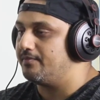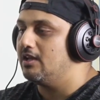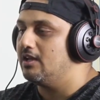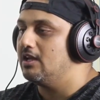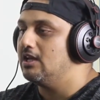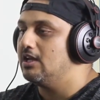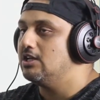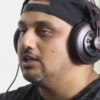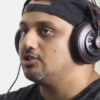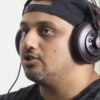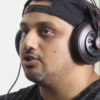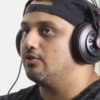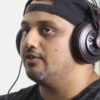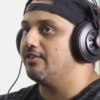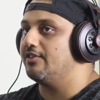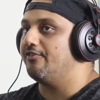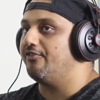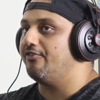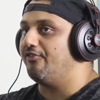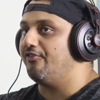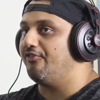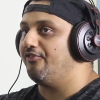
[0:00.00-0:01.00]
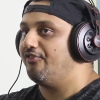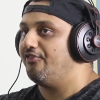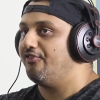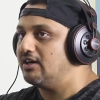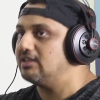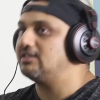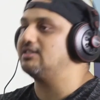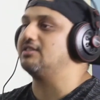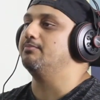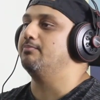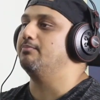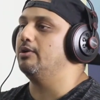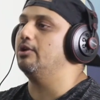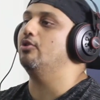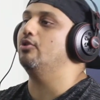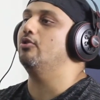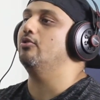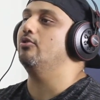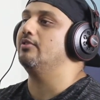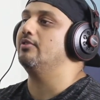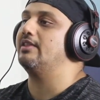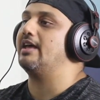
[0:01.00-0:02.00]
So the first blow
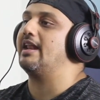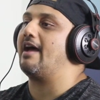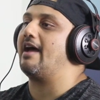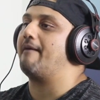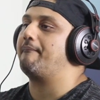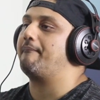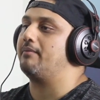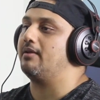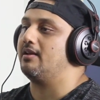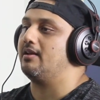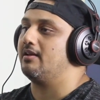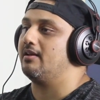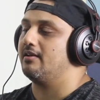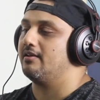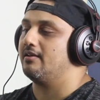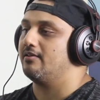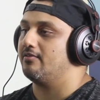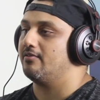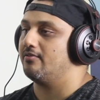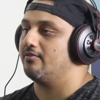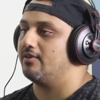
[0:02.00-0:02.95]
that happened, right?